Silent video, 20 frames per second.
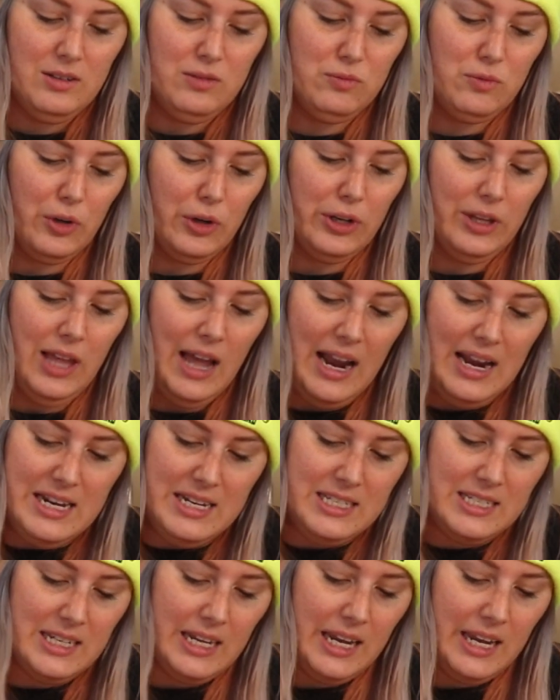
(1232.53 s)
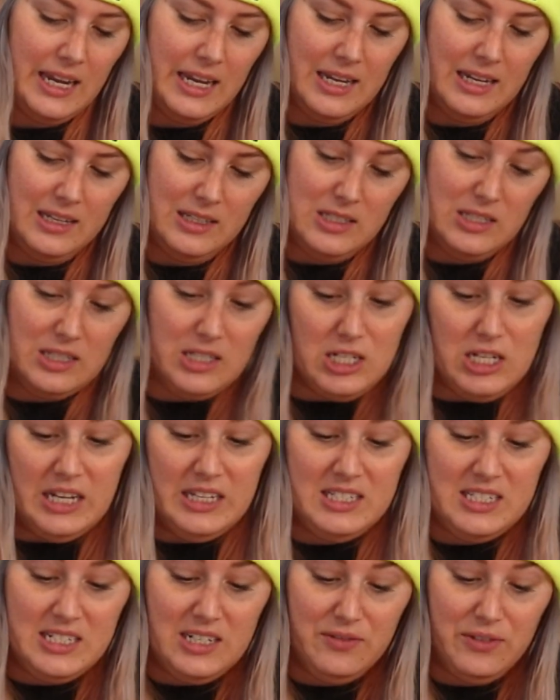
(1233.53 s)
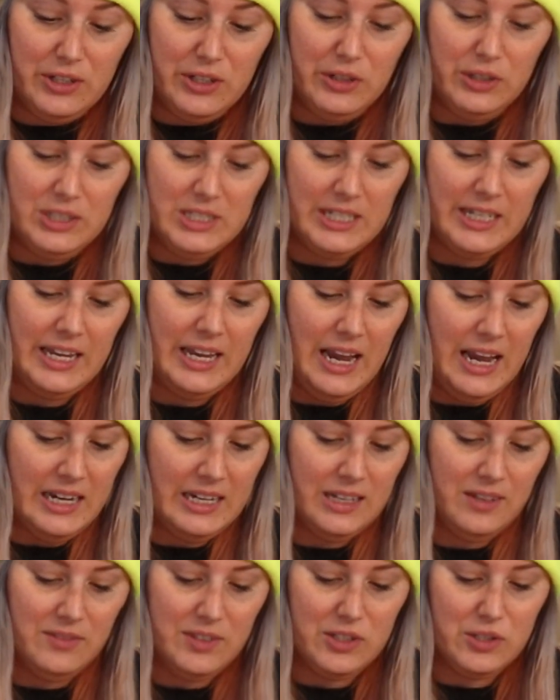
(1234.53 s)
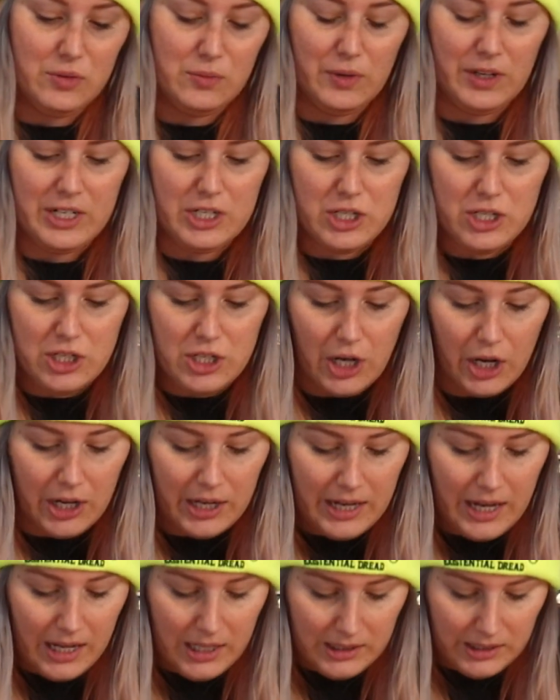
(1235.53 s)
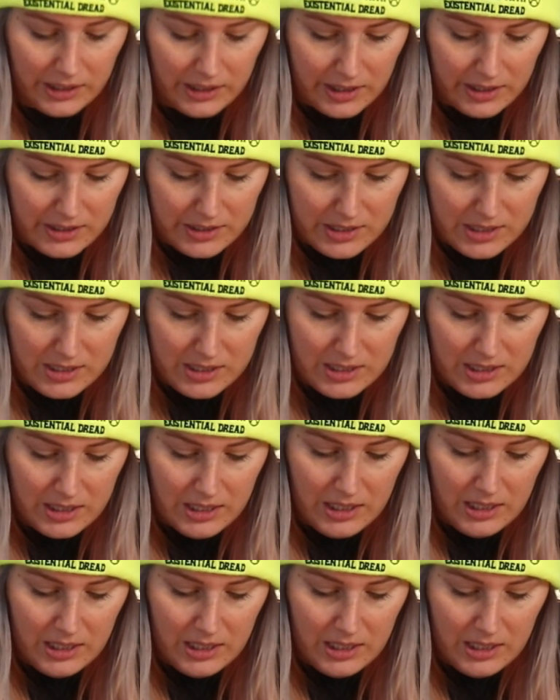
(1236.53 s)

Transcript: royal icing. It's difficult to get any of these rich dark colors.